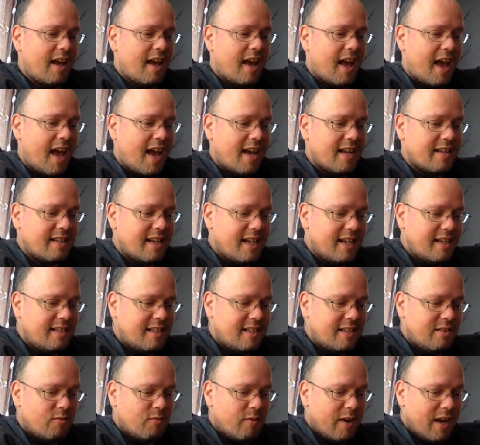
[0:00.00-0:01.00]
And they
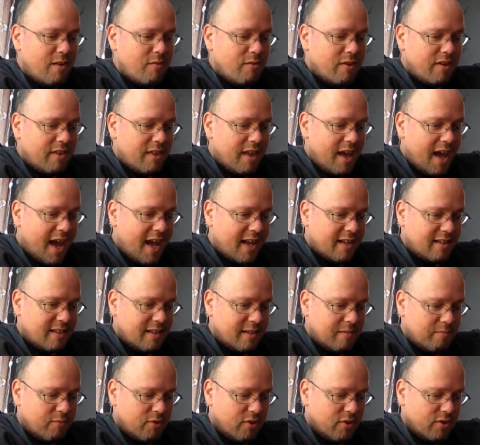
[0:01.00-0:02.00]
did away with that
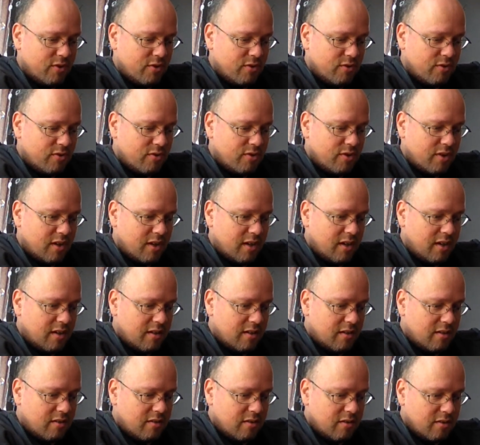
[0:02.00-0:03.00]
and produced
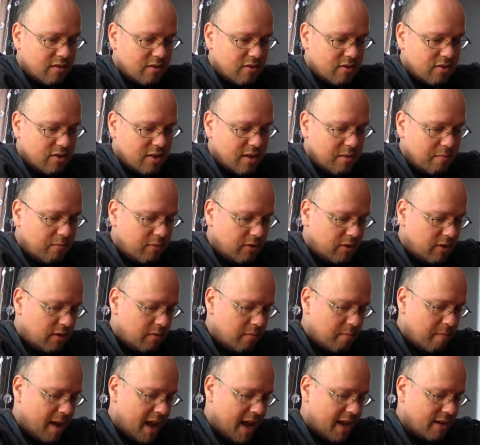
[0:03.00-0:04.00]
simpler
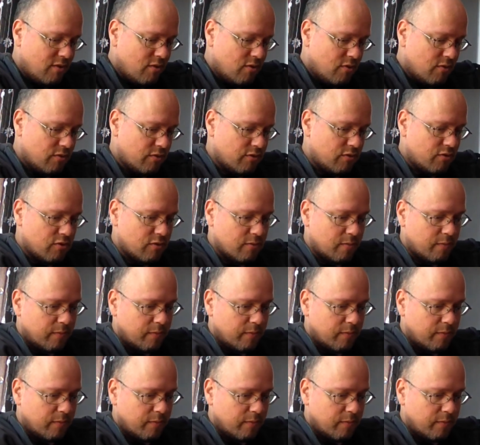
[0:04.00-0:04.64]
manuals